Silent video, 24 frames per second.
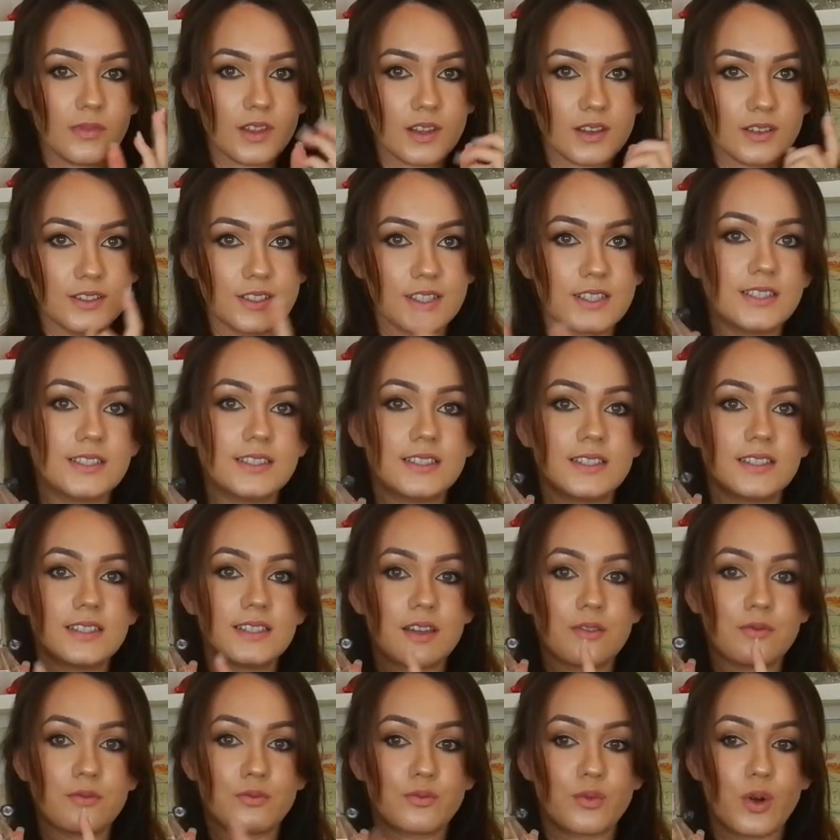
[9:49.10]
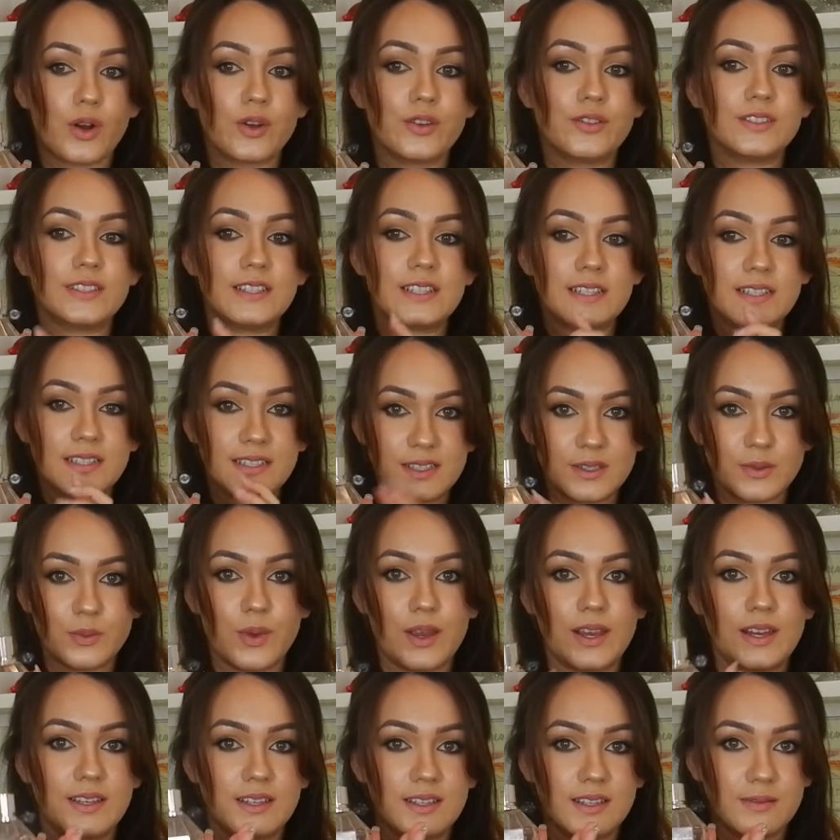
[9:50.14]
So this is a rosy,
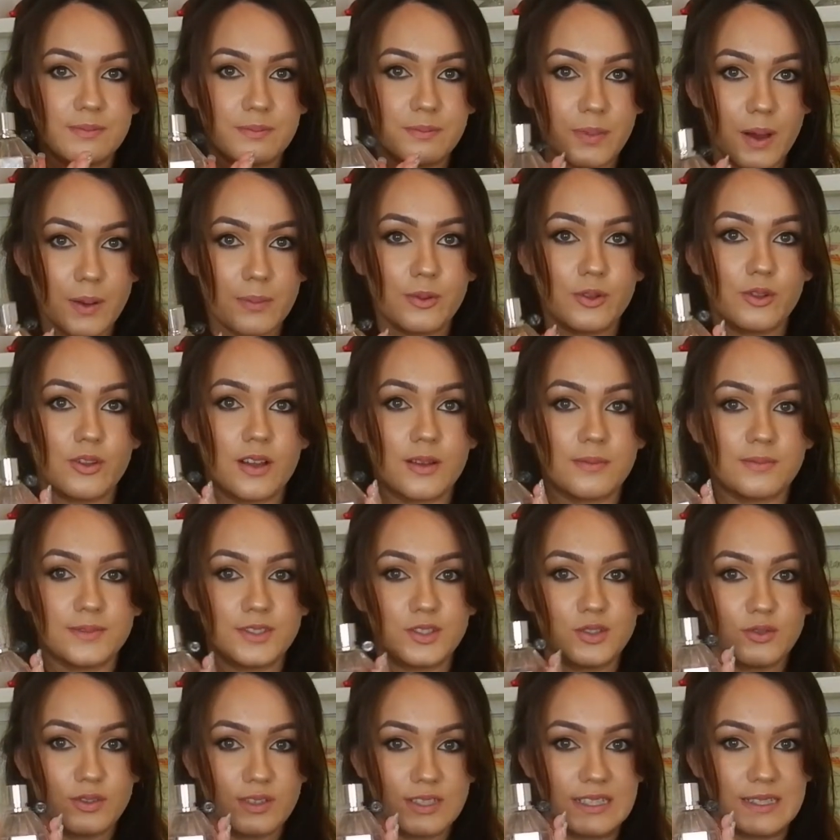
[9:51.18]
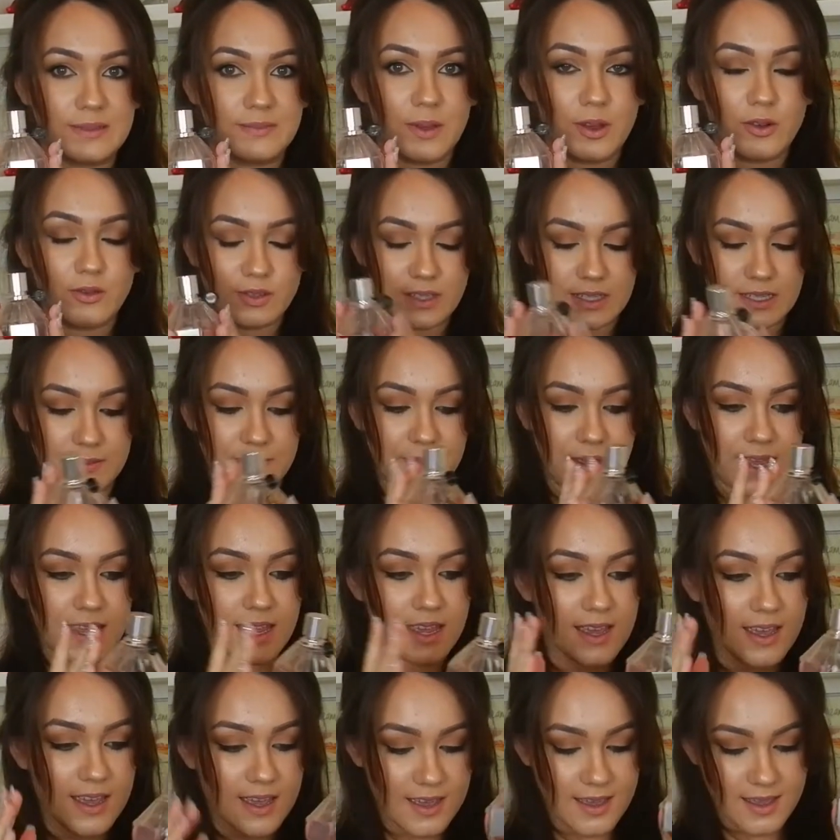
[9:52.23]
sweet bubblegum sort of smell to
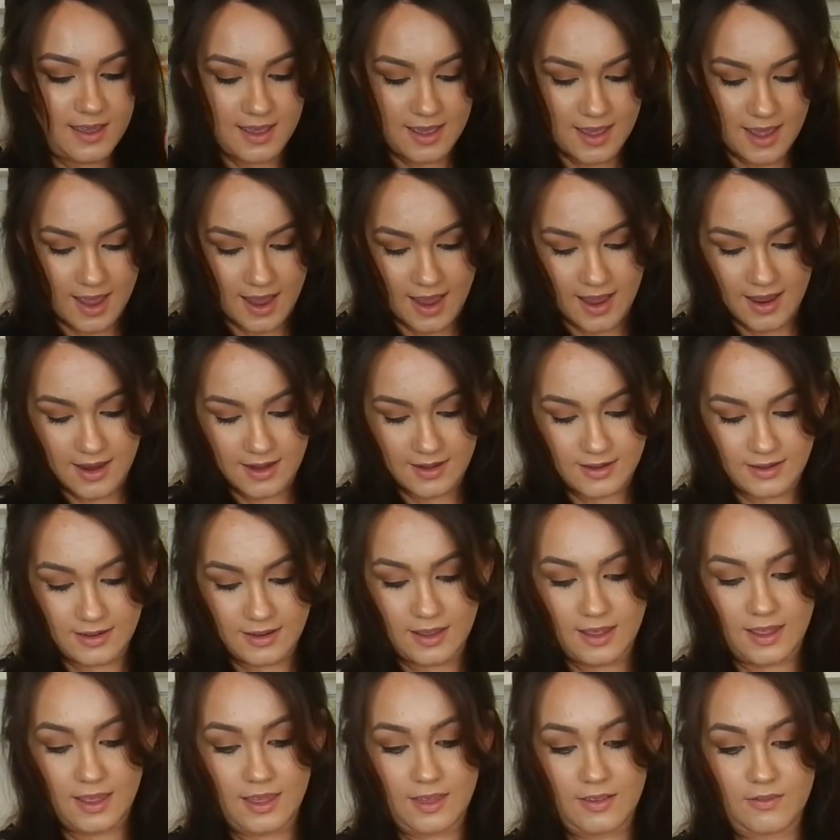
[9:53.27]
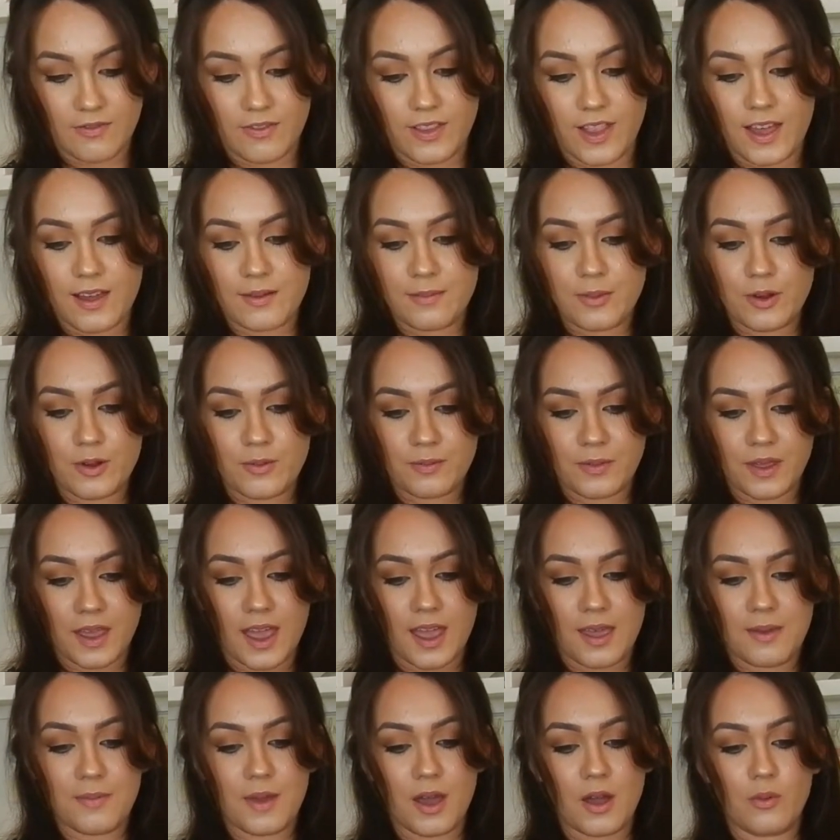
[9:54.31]
me. And Flowerbomb
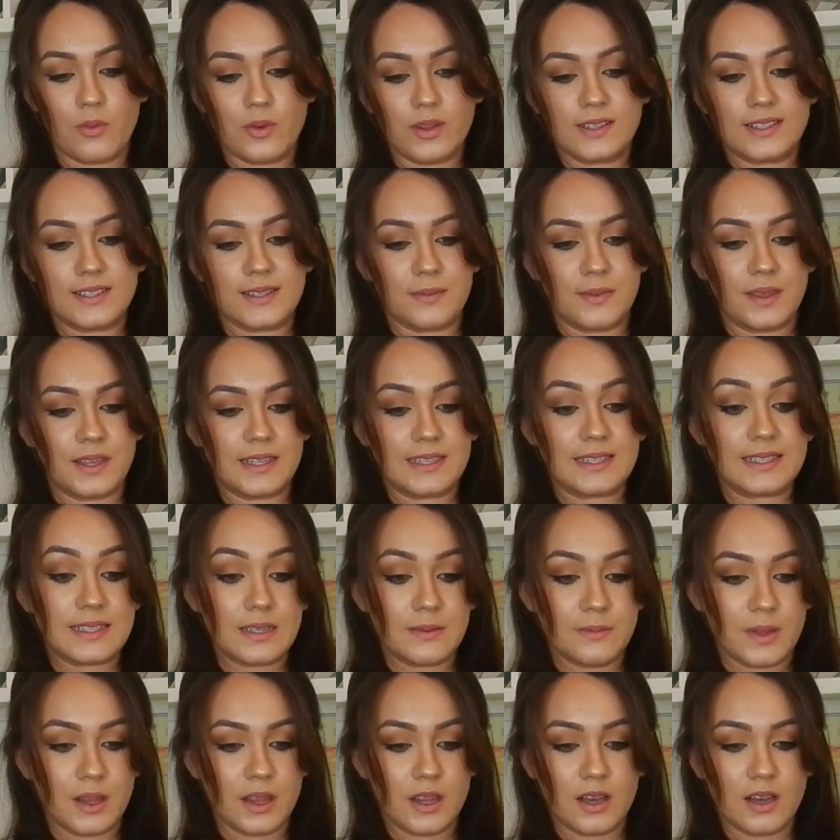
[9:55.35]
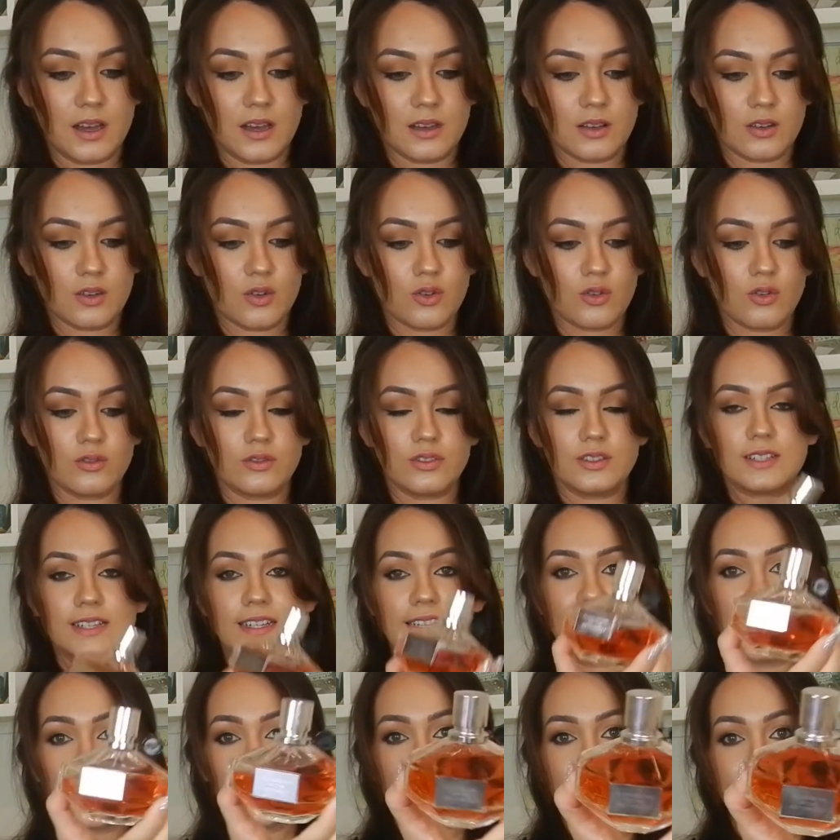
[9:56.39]
came out with something similar called
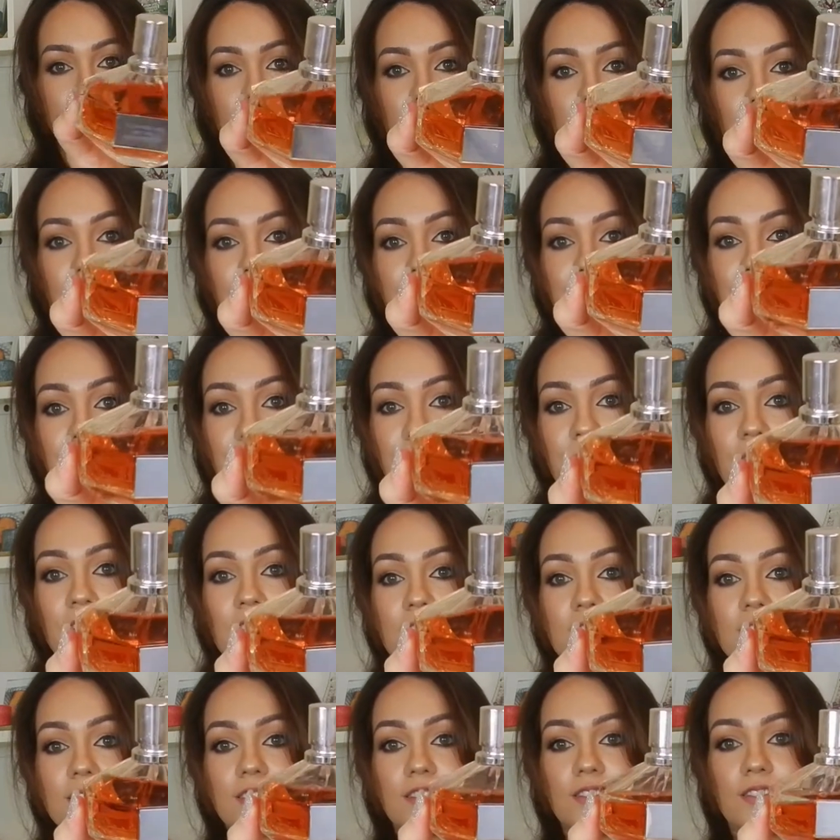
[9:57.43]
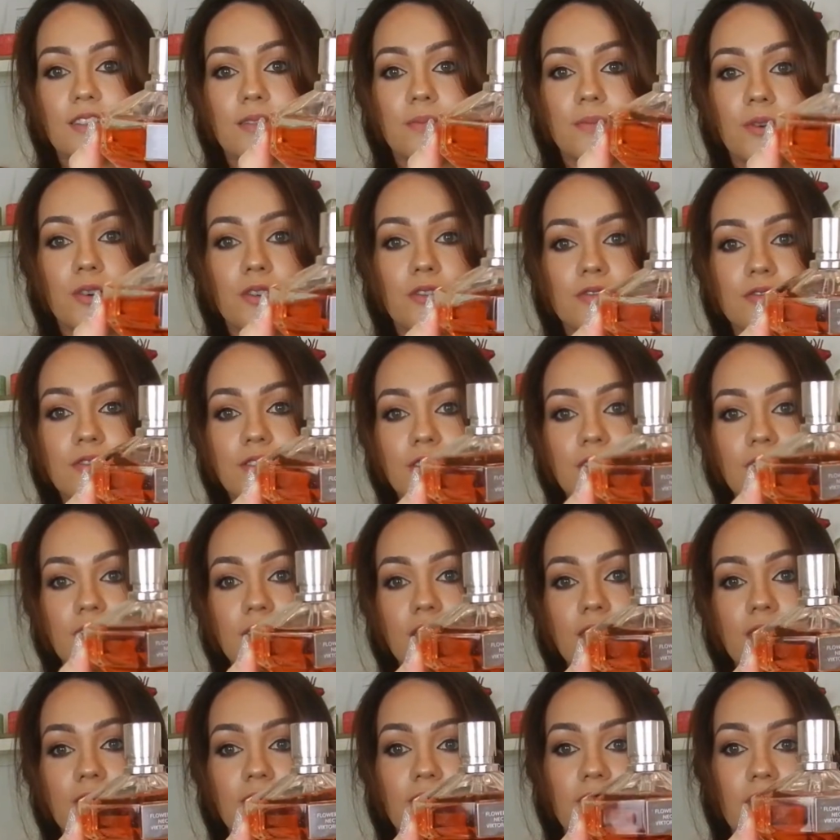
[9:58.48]
Nectar. So the bottles
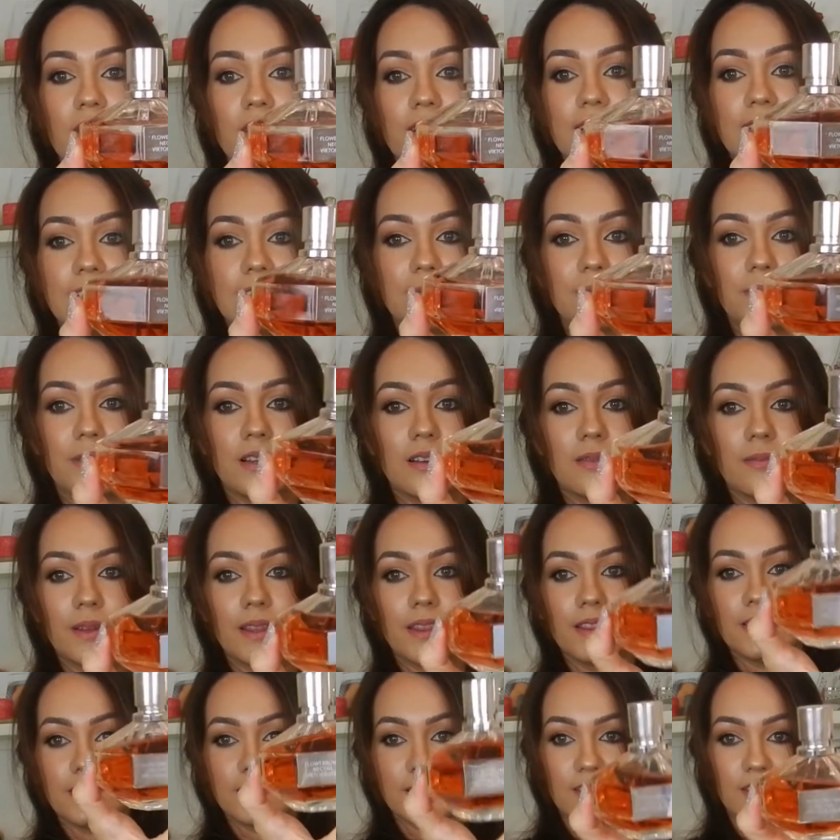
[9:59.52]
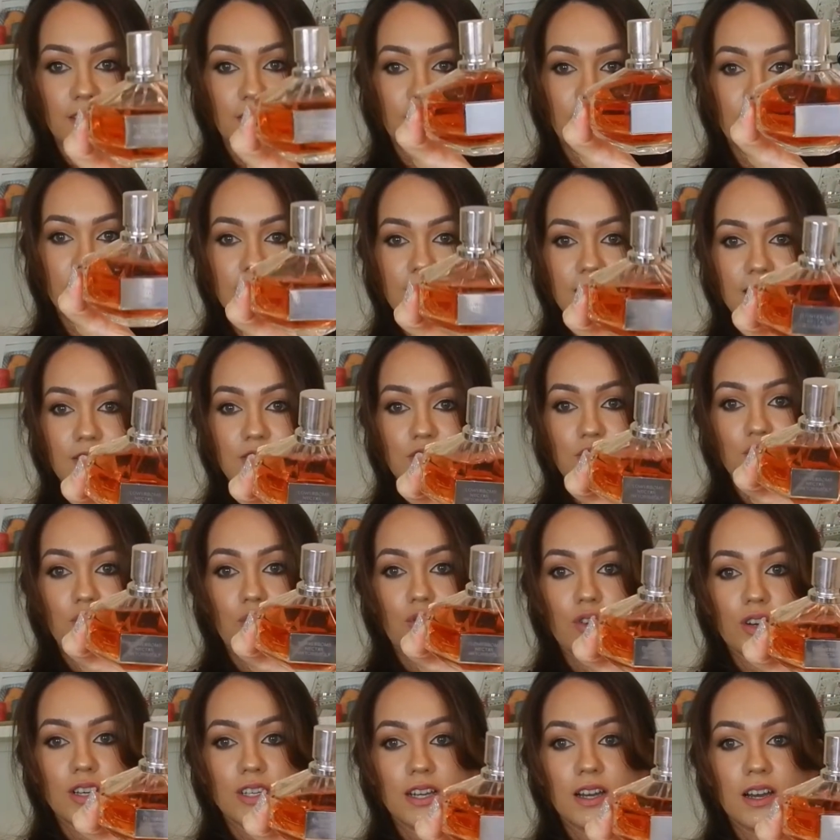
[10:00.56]
look very similar, but this is obviously
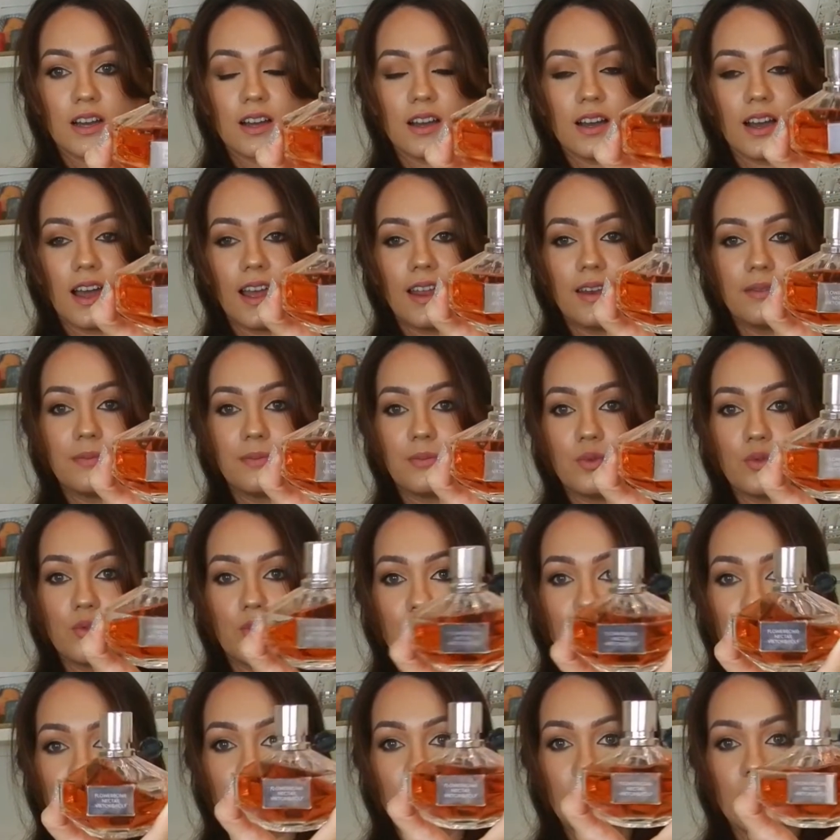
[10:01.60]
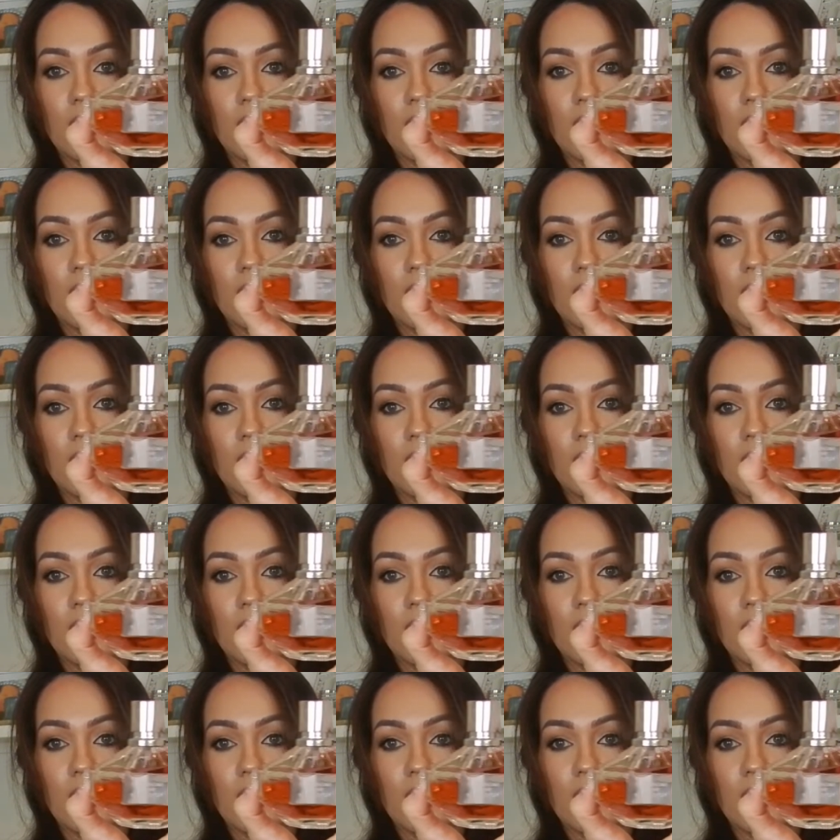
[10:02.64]
shorter and more